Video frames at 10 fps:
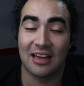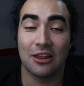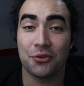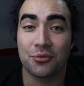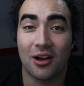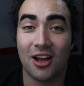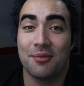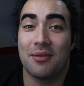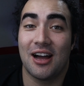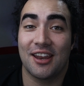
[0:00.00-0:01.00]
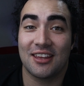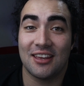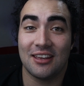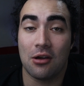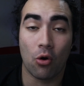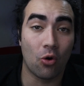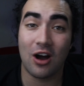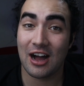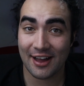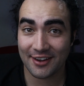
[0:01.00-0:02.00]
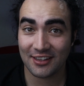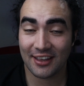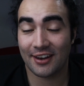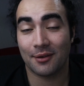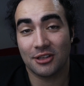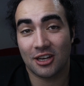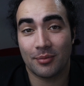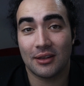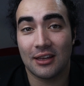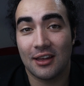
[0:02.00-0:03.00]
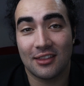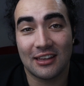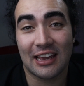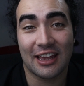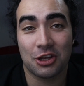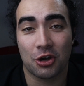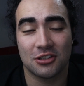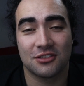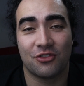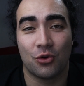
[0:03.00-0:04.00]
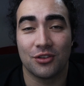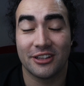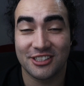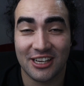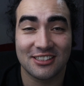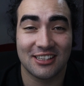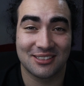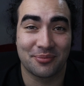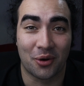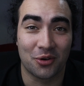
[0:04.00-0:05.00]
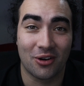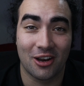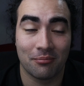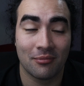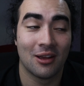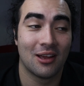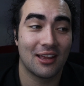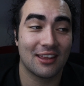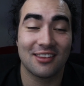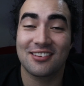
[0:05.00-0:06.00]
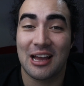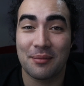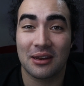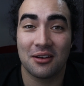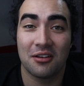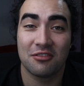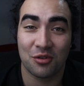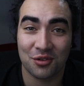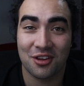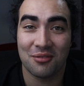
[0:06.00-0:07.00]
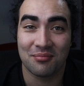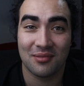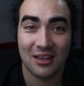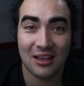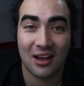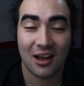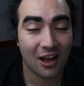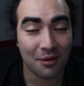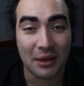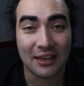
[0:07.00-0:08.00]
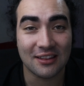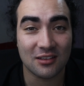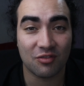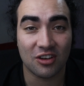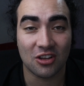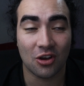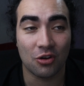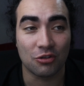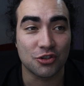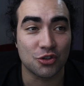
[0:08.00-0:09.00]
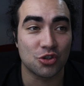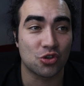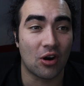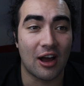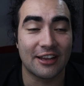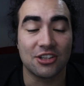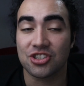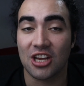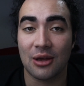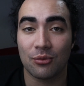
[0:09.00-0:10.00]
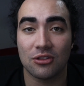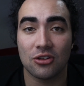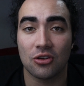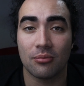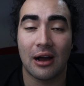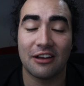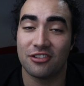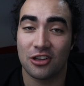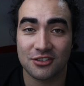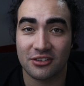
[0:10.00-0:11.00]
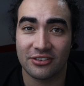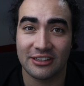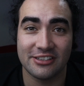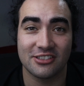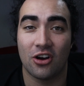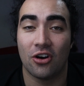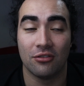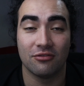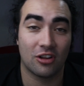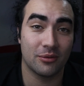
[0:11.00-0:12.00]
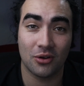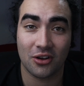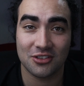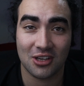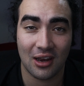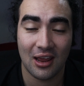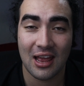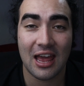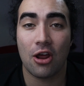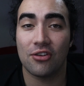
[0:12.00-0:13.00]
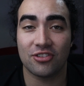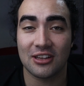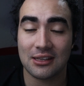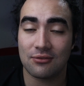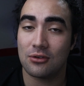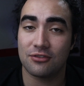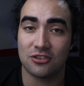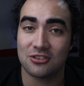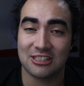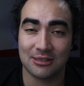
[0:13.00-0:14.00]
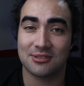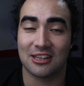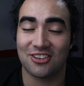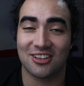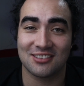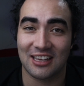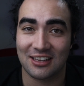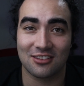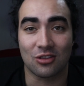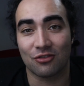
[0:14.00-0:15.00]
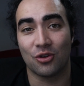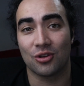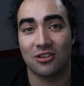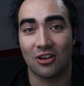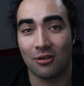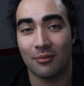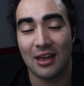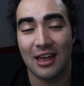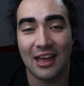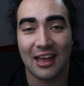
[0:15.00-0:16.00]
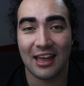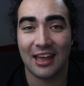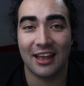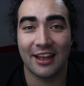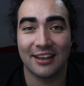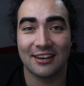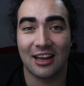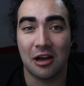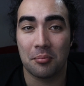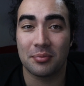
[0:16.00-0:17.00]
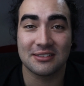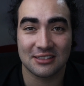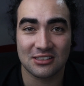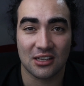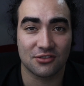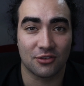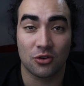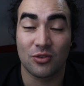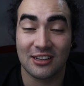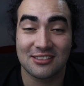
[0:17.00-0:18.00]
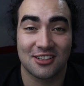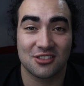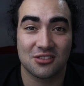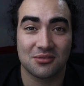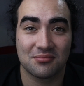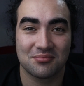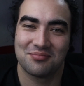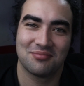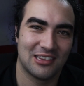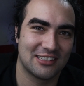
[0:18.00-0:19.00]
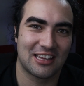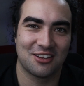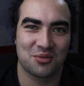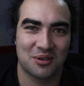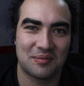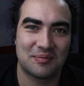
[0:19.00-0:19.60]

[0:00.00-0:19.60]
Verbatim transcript: Hello, I'm Artiki or Artie, and I'm going to be the head coach for the JTS program in this coming fourth term. I'm making this video to try and share with you my philosophies on volleyball coaching and hopefully give you a few tips that you can take into the fourth term and um, be successful at running sessions. Let's get into it.